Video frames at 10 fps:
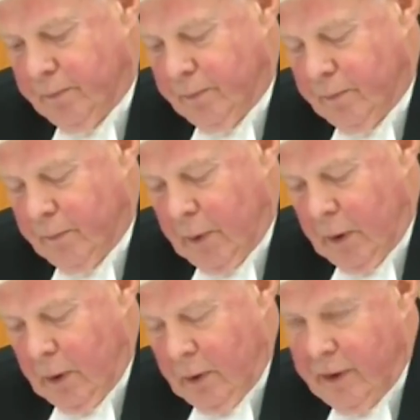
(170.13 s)
In
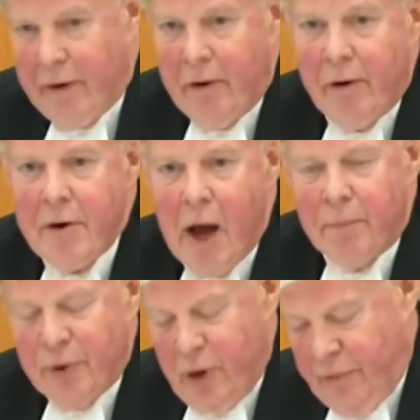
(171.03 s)
Roman law,
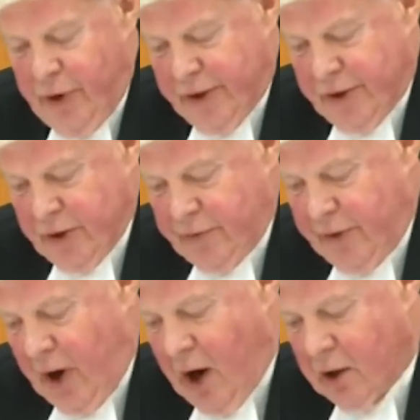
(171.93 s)
there is normally a
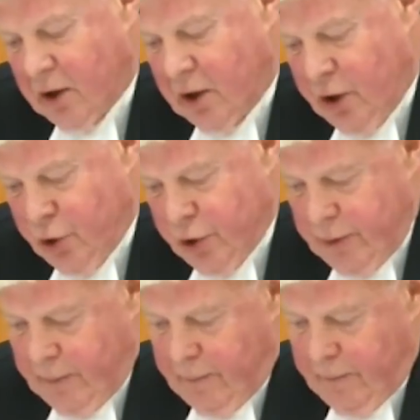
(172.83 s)
tribunal of
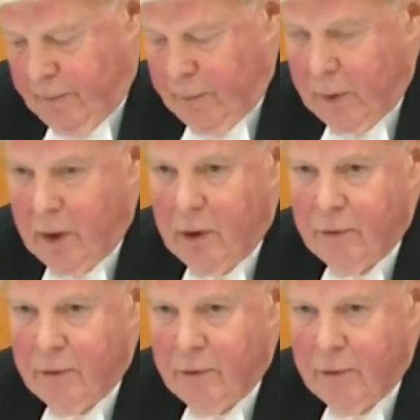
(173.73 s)
judges who